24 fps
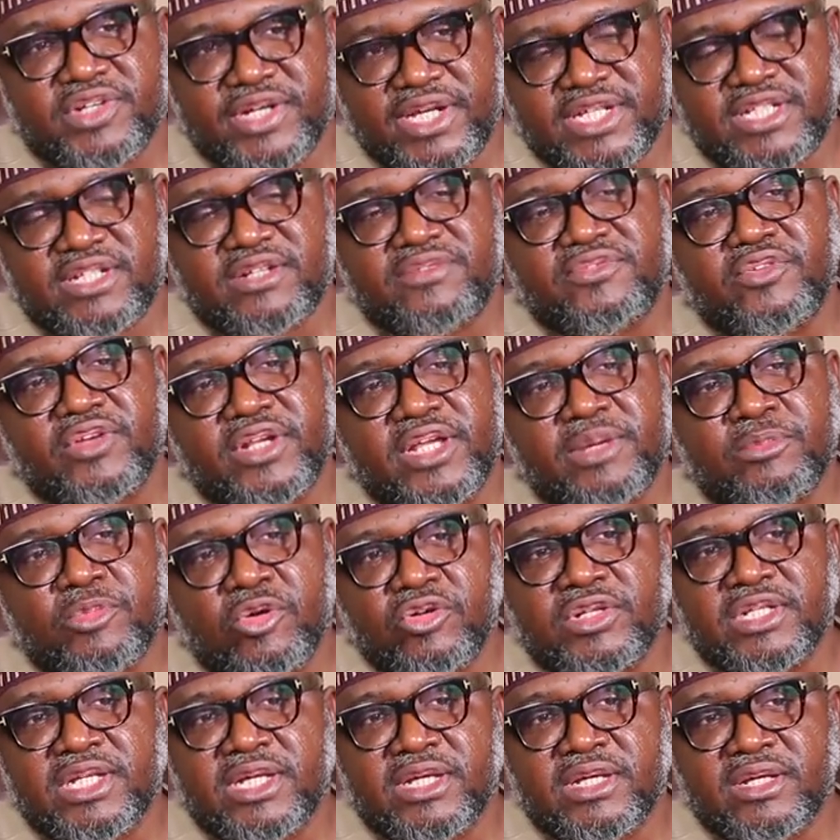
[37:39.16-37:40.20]
created for them
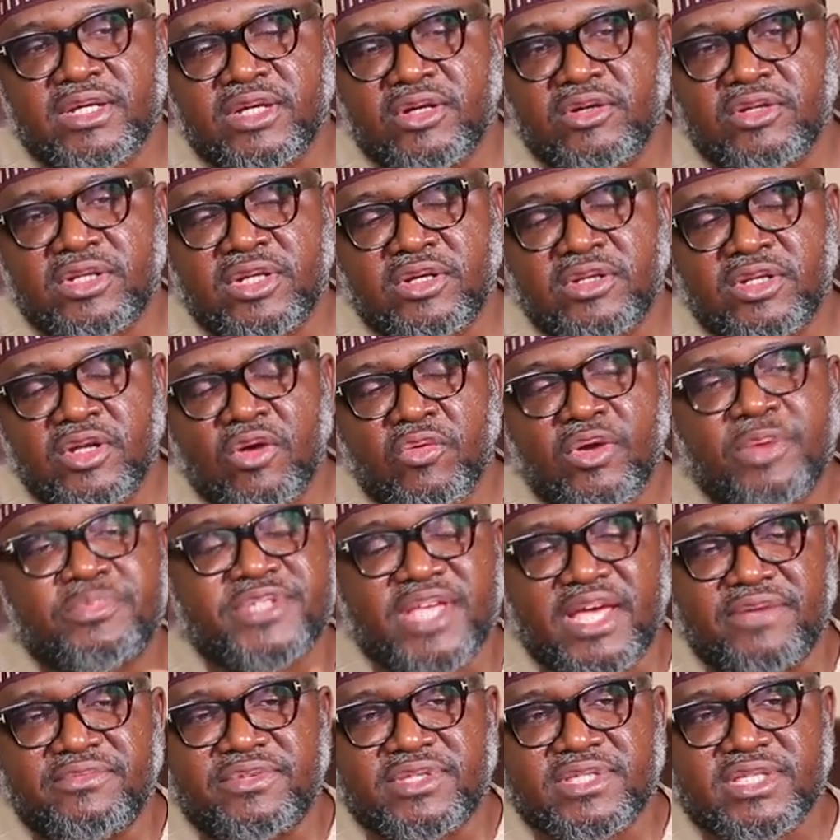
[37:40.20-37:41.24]
on our web
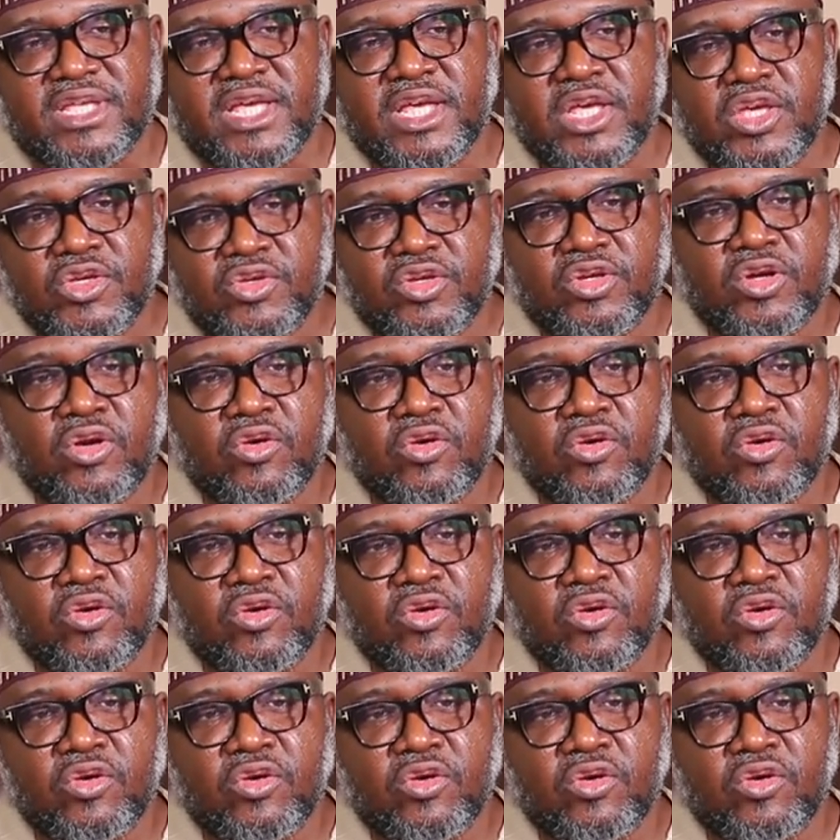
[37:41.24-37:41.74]
service. You